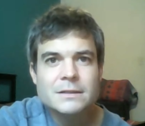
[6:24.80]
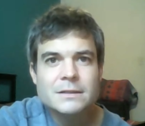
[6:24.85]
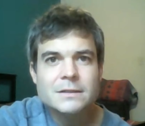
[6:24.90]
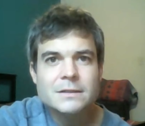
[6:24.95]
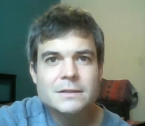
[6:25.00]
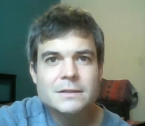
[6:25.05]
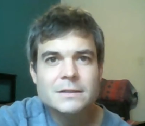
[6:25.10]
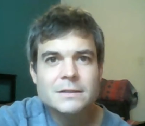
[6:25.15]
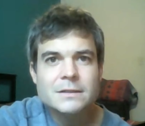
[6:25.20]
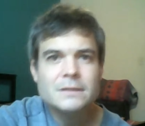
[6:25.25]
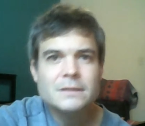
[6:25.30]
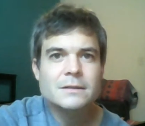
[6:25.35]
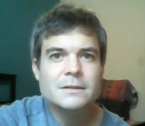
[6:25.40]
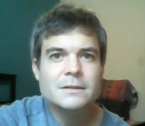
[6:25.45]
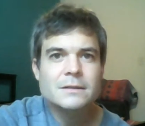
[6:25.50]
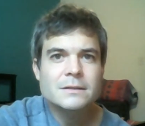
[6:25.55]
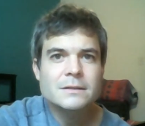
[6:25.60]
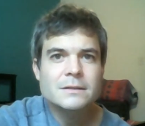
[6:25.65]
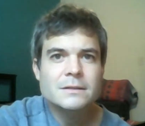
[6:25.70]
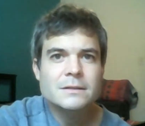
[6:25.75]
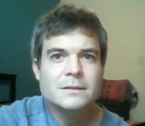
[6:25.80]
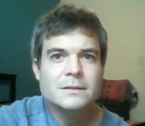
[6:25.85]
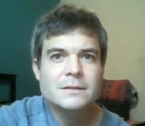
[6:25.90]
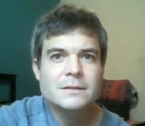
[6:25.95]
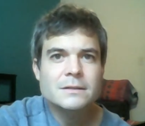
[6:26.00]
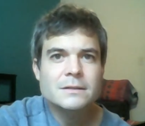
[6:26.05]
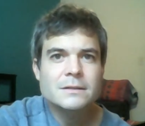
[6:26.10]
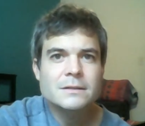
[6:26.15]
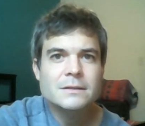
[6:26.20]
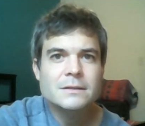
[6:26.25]

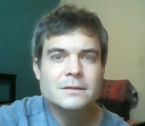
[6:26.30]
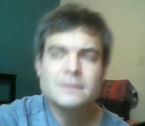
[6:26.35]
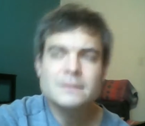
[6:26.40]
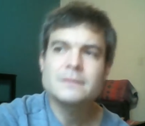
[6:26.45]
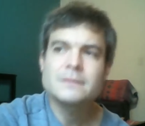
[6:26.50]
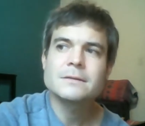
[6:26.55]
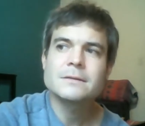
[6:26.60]
No one is speaking in this clip.